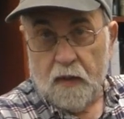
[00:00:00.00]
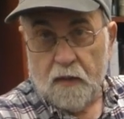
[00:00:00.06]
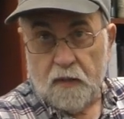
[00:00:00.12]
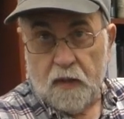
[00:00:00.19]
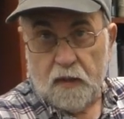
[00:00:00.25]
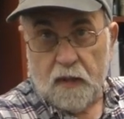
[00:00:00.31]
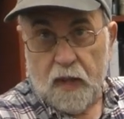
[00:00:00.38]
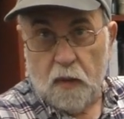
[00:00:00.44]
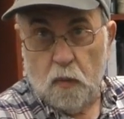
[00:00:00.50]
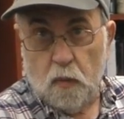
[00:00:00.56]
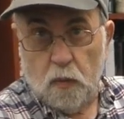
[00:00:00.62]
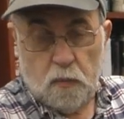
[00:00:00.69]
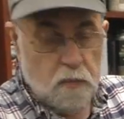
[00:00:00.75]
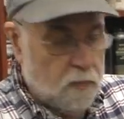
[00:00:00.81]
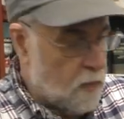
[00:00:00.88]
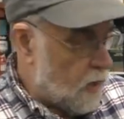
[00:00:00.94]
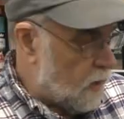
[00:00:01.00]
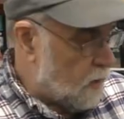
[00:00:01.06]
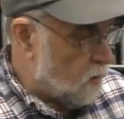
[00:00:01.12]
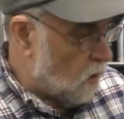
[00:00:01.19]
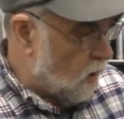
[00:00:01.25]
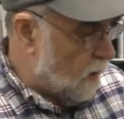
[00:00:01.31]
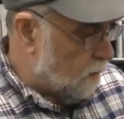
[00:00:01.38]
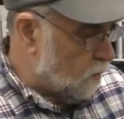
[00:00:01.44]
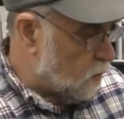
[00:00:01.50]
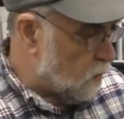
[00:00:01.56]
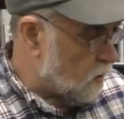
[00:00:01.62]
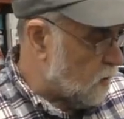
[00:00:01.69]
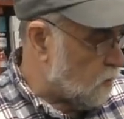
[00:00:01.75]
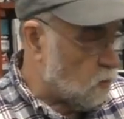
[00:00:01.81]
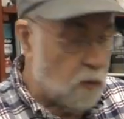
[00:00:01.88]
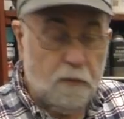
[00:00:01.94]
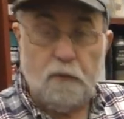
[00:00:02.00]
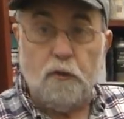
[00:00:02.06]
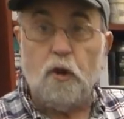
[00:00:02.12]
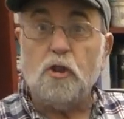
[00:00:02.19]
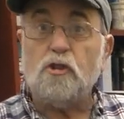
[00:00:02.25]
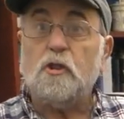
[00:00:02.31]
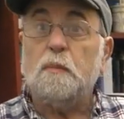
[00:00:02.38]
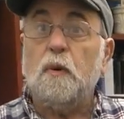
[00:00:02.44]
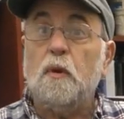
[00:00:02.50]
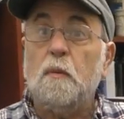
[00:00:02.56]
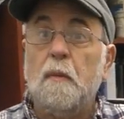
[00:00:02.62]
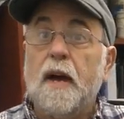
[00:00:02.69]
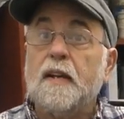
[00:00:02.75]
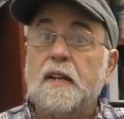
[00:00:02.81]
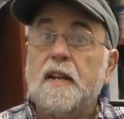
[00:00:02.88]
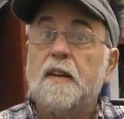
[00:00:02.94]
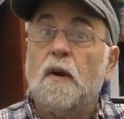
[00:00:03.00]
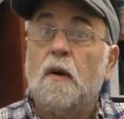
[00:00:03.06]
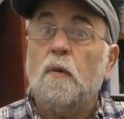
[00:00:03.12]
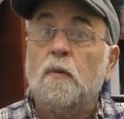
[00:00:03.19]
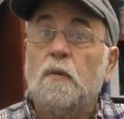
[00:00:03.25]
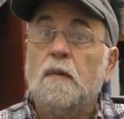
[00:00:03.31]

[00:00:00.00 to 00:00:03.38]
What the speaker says: that they offered a reversible magneto.